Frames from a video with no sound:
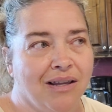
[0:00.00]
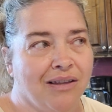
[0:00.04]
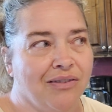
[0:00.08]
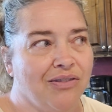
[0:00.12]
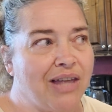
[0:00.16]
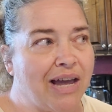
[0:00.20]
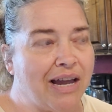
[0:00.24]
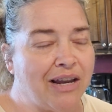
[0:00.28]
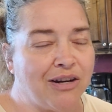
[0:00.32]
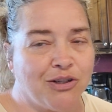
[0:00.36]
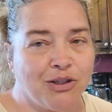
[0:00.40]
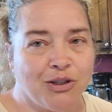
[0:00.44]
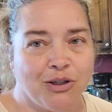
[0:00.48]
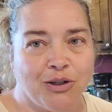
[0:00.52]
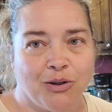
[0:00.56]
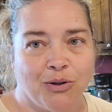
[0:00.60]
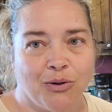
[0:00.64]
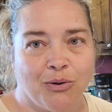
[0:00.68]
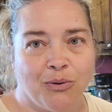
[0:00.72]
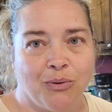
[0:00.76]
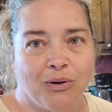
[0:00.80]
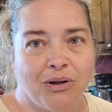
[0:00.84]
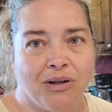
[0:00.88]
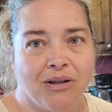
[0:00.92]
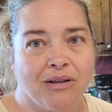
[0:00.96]
They
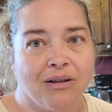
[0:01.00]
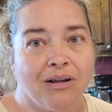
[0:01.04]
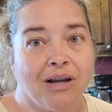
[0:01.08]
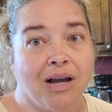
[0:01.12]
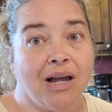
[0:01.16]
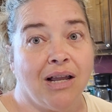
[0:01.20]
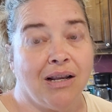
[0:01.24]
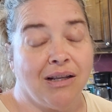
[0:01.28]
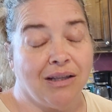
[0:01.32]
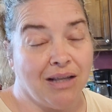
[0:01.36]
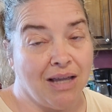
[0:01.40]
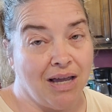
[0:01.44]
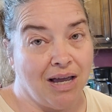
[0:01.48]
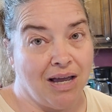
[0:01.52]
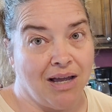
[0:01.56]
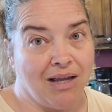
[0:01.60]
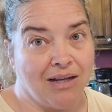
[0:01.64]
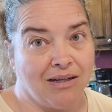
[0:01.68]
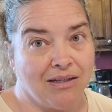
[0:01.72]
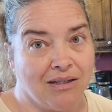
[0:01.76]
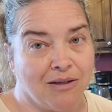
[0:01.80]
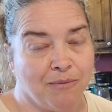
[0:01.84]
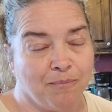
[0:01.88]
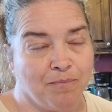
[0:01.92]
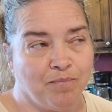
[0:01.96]
do a
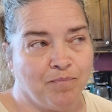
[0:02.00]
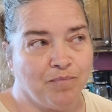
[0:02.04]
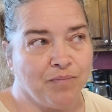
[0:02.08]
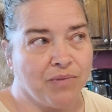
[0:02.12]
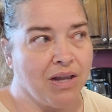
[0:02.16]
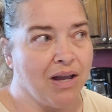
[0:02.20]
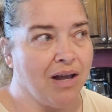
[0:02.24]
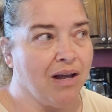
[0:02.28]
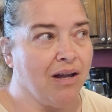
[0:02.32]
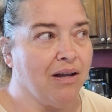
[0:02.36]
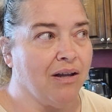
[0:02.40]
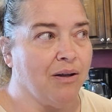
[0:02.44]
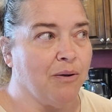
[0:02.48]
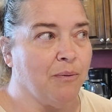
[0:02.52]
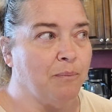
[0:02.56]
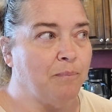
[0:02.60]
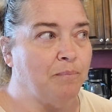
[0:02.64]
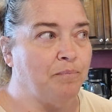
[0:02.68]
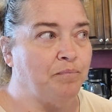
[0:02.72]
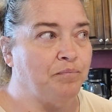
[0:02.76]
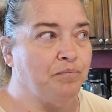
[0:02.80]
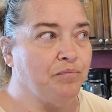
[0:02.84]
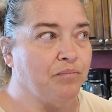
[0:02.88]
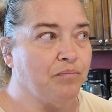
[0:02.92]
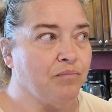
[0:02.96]
lot.
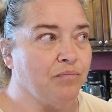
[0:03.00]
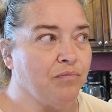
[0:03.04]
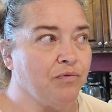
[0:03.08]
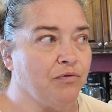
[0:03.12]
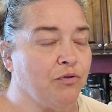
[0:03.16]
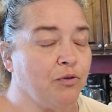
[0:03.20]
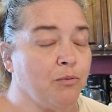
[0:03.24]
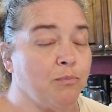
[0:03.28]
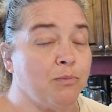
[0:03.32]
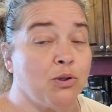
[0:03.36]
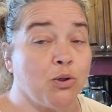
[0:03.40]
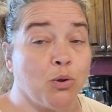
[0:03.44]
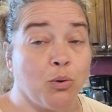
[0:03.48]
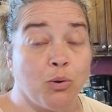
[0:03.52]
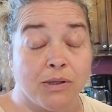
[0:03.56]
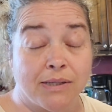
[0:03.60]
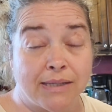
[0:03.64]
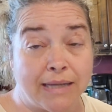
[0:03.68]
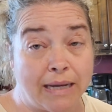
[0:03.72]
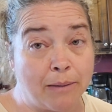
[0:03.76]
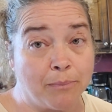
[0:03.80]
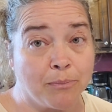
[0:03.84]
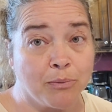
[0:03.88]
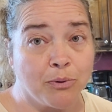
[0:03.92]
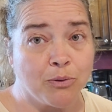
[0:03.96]
From soil
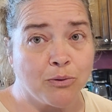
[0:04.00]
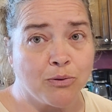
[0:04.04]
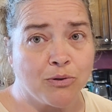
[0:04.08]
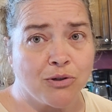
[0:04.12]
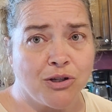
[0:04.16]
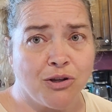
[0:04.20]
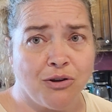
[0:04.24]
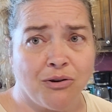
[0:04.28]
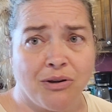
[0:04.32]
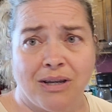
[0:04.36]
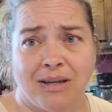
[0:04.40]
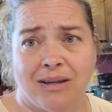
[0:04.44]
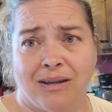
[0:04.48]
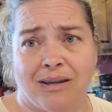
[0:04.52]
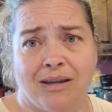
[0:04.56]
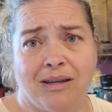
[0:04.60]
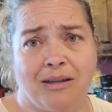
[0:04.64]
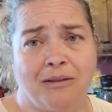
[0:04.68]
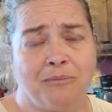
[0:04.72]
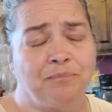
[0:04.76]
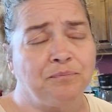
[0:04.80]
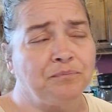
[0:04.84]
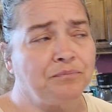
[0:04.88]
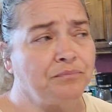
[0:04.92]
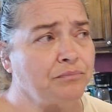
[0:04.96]
samples, you can
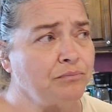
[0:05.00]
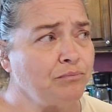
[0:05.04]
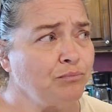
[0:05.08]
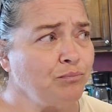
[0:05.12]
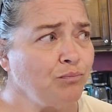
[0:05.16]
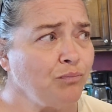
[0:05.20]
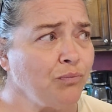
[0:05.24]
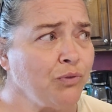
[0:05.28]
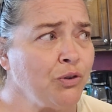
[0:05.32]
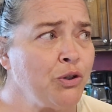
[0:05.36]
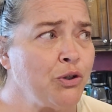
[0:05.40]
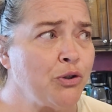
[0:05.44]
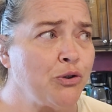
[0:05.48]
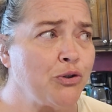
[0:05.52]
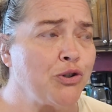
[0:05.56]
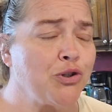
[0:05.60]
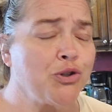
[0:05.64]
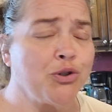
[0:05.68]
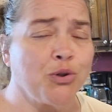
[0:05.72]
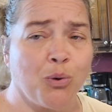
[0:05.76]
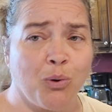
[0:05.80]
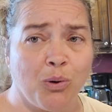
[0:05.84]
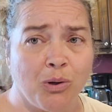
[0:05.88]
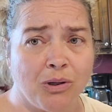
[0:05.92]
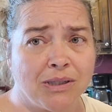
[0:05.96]
get your
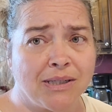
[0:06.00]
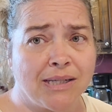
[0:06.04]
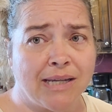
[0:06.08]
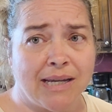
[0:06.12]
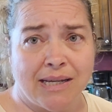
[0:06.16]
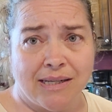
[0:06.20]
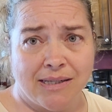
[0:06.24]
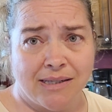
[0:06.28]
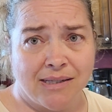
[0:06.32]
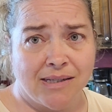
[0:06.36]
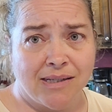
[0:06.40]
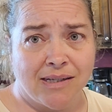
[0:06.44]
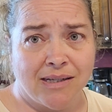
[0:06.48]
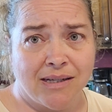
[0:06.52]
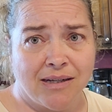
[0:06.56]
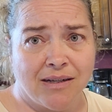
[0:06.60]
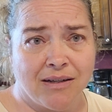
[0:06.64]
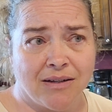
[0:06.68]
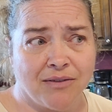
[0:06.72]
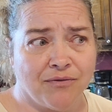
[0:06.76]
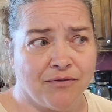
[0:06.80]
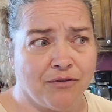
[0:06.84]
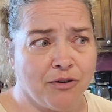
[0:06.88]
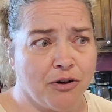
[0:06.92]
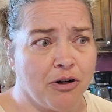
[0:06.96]
soil tested
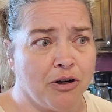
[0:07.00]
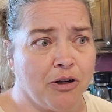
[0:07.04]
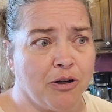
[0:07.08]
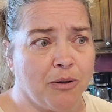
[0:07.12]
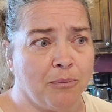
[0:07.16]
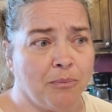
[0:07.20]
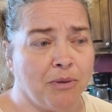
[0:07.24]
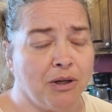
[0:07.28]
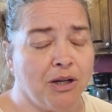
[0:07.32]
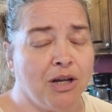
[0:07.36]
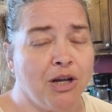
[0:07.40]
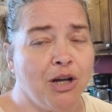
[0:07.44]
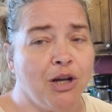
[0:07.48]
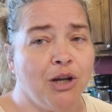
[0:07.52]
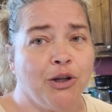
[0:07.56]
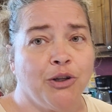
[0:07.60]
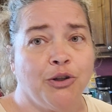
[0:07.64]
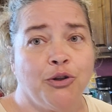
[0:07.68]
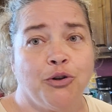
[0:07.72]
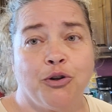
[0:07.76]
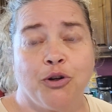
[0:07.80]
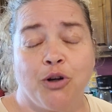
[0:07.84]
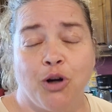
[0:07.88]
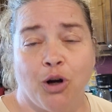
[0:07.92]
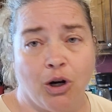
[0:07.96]
from
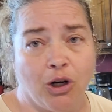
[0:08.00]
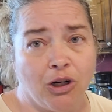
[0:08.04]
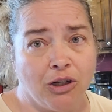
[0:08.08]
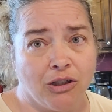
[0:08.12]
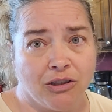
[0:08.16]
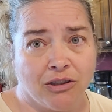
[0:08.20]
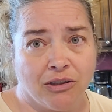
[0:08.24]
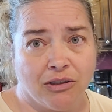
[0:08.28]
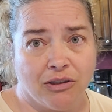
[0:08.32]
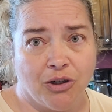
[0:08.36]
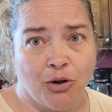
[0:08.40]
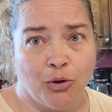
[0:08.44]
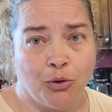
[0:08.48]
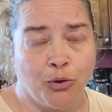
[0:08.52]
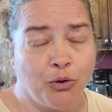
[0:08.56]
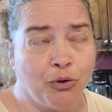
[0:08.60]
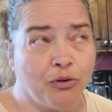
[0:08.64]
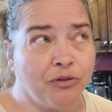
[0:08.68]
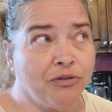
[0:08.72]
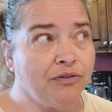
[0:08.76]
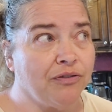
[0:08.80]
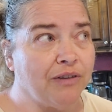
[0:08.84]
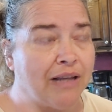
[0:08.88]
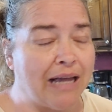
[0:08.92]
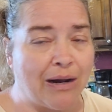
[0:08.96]
your garden or your
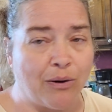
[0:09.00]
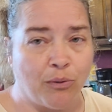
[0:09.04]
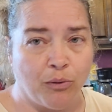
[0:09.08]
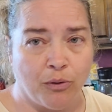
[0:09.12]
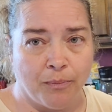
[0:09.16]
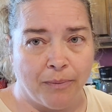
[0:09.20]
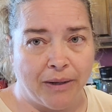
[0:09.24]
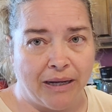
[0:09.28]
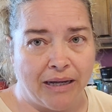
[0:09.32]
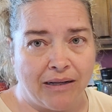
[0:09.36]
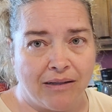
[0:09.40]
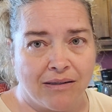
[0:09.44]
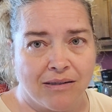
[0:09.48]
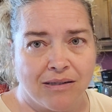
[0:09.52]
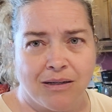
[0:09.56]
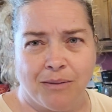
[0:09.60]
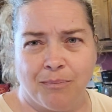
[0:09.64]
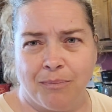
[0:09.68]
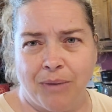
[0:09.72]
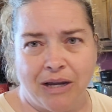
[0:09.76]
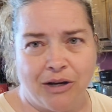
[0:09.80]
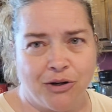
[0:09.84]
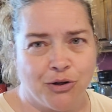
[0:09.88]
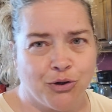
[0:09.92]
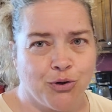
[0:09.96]
flower beds to
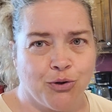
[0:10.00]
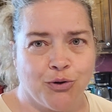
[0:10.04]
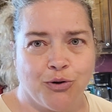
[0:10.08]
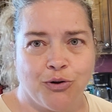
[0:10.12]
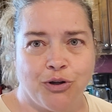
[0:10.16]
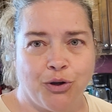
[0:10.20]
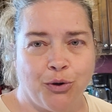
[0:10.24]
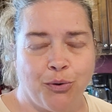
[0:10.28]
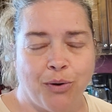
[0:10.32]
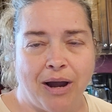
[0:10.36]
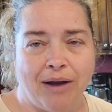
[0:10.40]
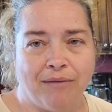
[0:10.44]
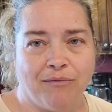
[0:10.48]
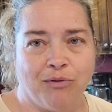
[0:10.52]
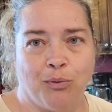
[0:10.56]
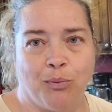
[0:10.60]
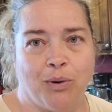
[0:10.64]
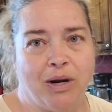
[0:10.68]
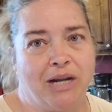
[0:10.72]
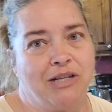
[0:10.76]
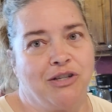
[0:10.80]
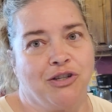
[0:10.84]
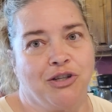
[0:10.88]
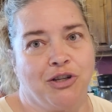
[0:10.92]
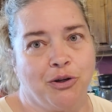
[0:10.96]
make sure you have the
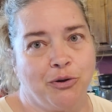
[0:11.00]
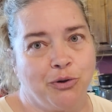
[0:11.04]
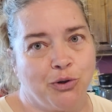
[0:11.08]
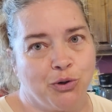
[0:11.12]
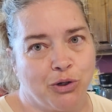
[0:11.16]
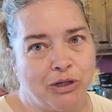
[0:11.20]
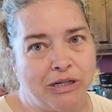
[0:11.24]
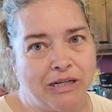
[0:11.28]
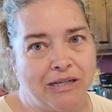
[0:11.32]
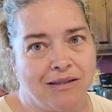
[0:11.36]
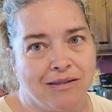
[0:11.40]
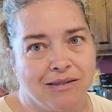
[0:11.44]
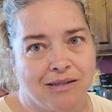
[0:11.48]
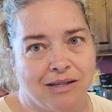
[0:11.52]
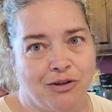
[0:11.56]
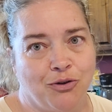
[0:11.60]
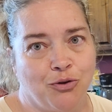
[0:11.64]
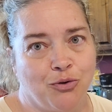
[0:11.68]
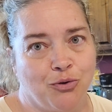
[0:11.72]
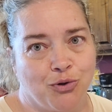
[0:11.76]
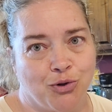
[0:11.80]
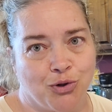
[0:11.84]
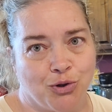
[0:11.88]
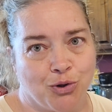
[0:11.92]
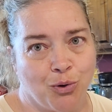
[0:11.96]
right nutrients in
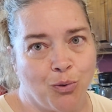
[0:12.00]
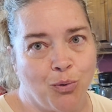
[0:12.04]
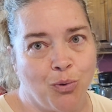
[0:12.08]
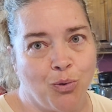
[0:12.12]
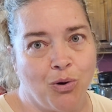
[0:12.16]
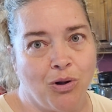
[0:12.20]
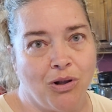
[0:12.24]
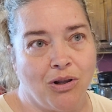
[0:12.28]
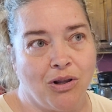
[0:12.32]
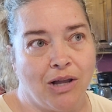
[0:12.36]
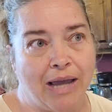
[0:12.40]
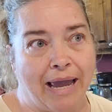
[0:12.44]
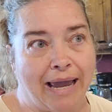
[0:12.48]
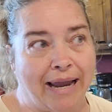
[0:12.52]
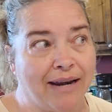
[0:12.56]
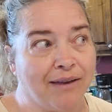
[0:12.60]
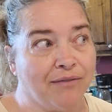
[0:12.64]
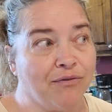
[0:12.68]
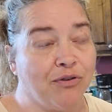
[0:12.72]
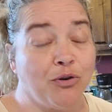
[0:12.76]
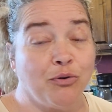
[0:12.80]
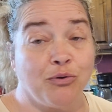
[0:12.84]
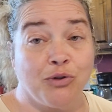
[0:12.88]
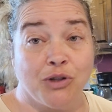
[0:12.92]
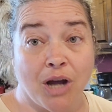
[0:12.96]
your soil. And
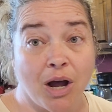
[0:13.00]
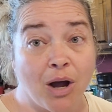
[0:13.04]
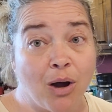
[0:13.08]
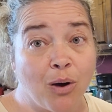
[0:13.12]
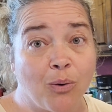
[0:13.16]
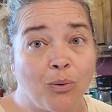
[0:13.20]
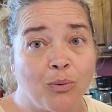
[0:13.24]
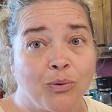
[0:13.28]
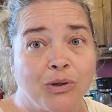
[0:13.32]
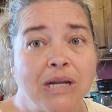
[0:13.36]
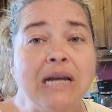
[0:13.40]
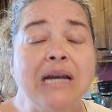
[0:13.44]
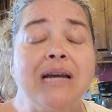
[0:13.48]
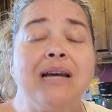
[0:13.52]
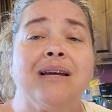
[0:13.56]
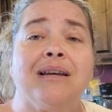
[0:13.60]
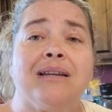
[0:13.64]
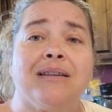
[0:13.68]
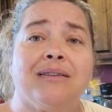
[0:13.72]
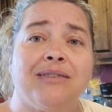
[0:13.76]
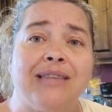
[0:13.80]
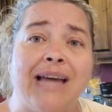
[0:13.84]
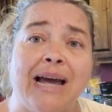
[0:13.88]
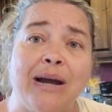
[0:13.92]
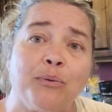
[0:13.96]
if you don't,
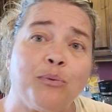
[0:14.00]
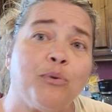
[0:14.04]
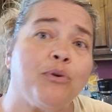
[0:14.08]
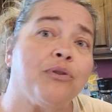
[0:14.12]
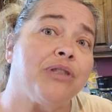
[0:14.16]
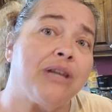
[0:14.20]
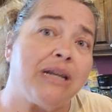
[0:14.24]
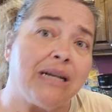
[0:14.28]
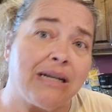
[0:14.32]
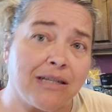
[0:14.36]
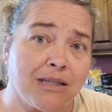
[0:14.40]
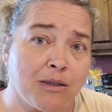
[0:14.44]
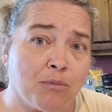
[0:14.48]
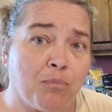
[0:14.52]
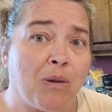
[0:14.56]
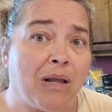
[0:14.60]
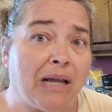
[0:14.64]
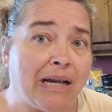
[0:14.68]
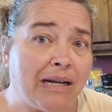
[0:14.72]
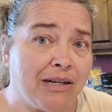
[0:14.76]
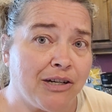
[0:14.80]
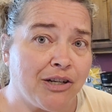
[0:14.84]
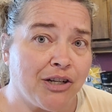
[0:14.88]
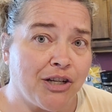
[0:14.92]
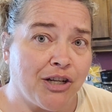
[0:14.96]
they will then
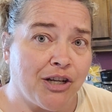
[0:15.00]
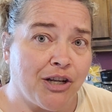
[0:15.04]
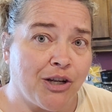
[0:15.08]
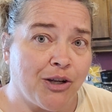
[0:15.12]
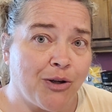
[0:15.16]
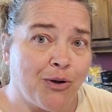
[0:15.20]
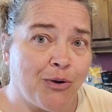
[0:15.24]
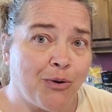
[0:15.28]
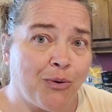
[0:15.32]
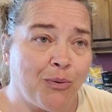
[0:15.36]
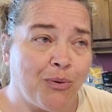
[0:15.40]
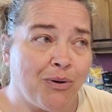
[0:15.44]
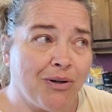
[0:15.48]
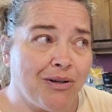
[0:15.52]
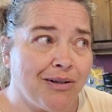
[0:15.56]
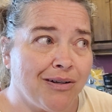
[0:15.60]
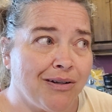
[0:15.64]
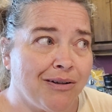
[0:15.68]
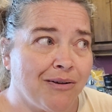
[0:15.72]
explain to you